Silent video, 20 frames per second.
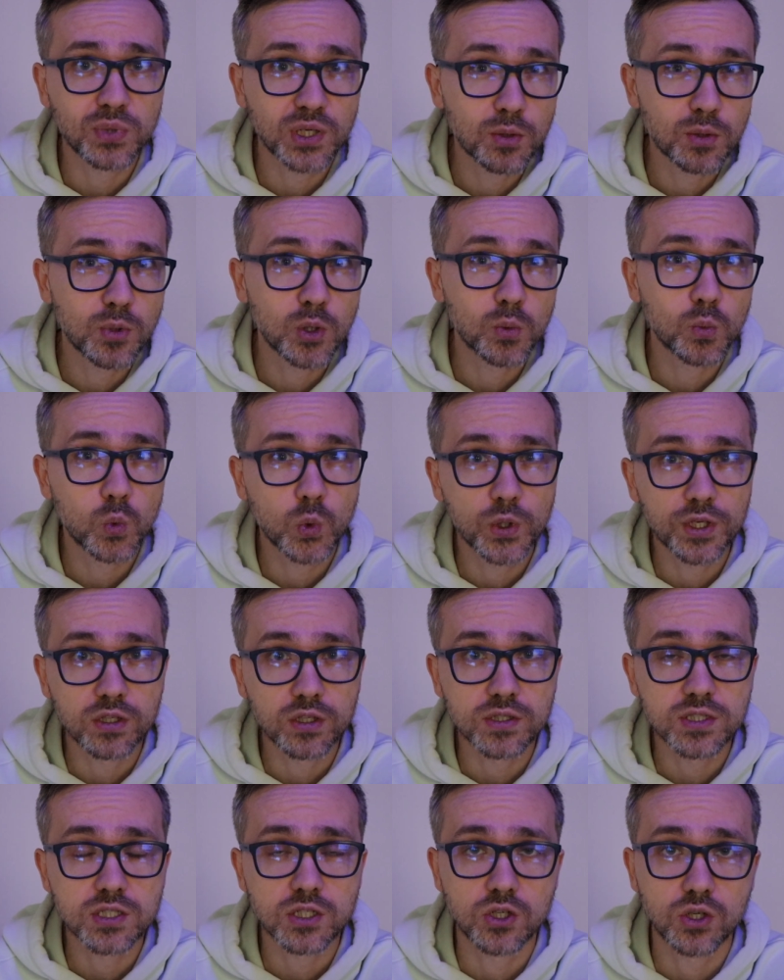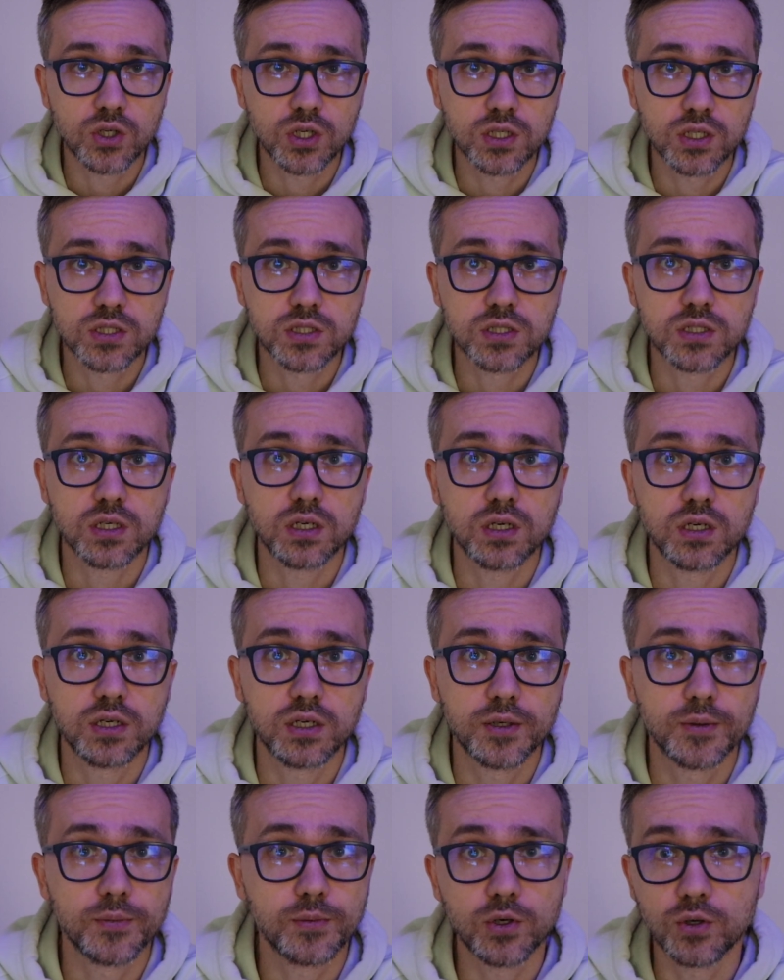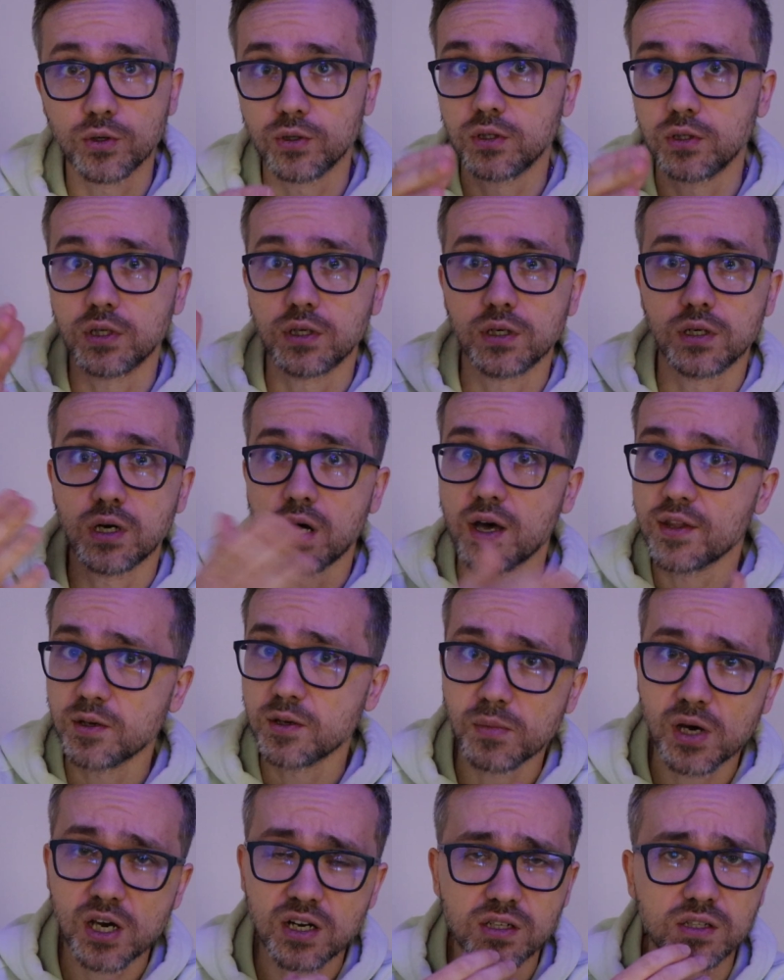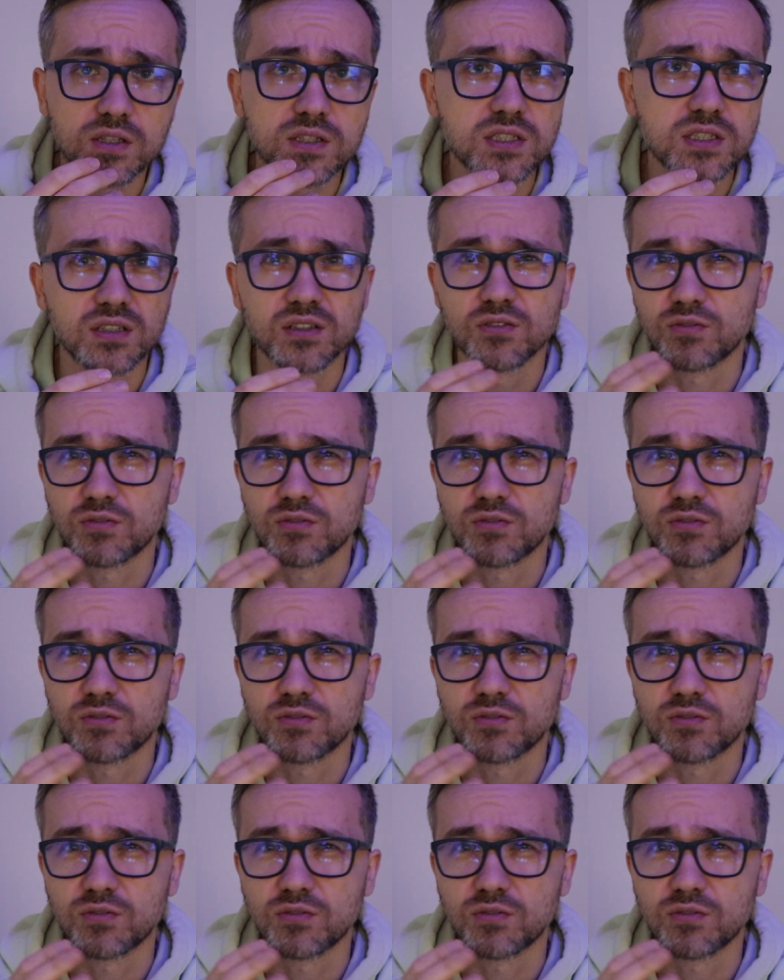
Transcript: premium wheels cost on other models,